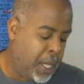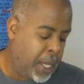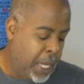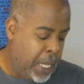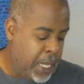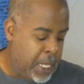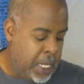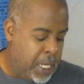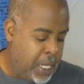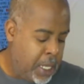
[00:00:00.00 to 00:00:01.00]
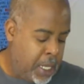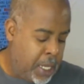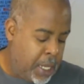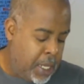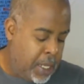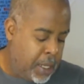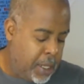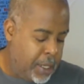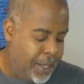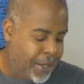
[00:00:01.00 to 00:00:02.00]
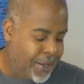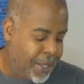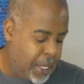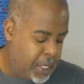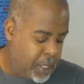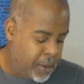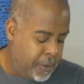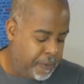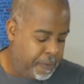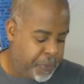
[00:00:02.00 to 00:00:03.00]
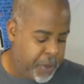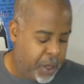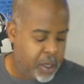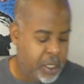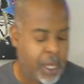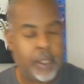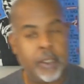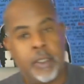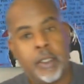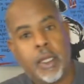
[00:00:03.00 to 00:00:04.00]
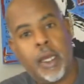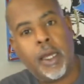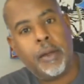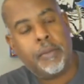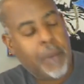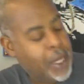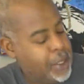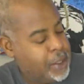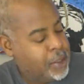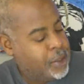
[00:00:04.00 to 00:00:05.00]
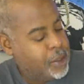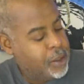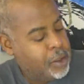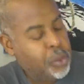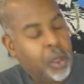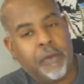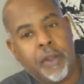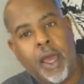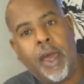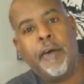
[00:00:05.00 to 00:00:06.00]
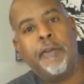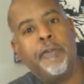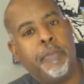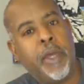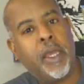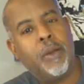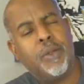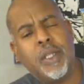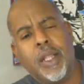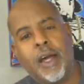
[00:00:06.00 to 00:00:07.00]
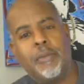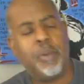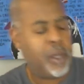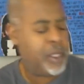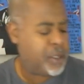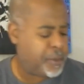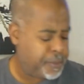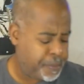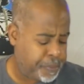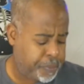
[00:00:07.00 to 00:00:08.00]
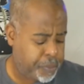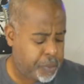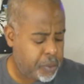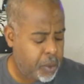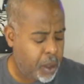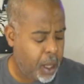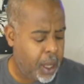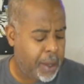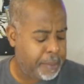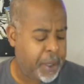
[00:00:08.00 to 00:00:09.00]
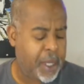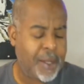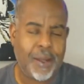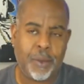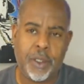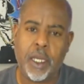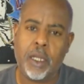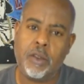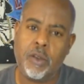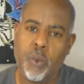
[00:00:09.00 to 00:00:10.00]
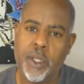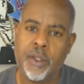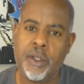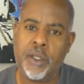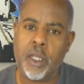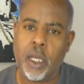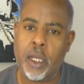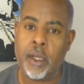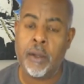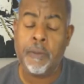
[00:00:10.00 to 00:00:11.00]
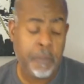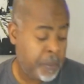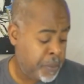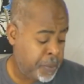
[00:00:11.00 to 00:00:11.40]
We didn't get our Dallas minus 12 and a half pick. It was a lot of points, but it was against the Wizards, and